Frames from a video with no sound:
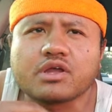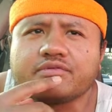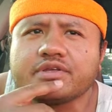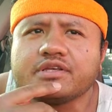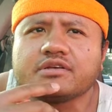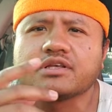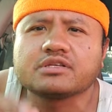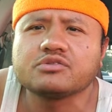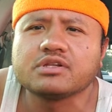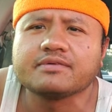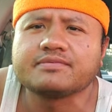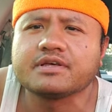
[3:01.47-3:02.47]
So every year that
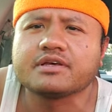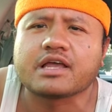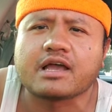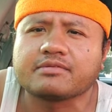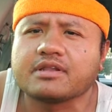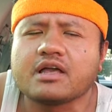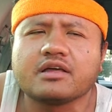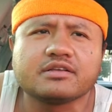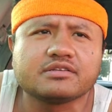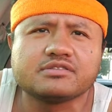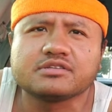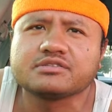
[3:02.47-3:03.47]
you live there, after that,
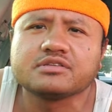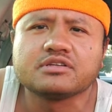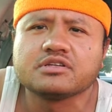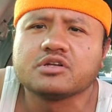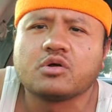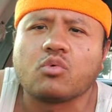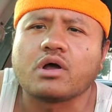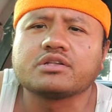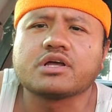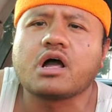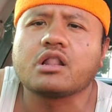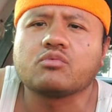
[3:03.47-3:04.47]
it's just one
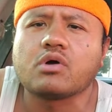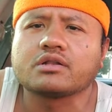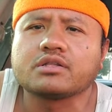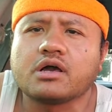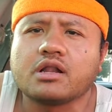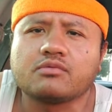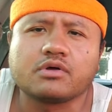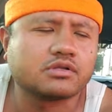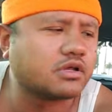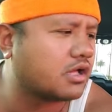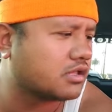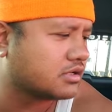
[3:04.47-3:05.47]
dollar, one dollar, one
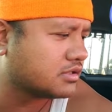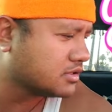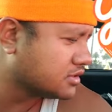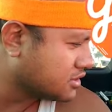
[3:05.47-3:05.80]
dollar.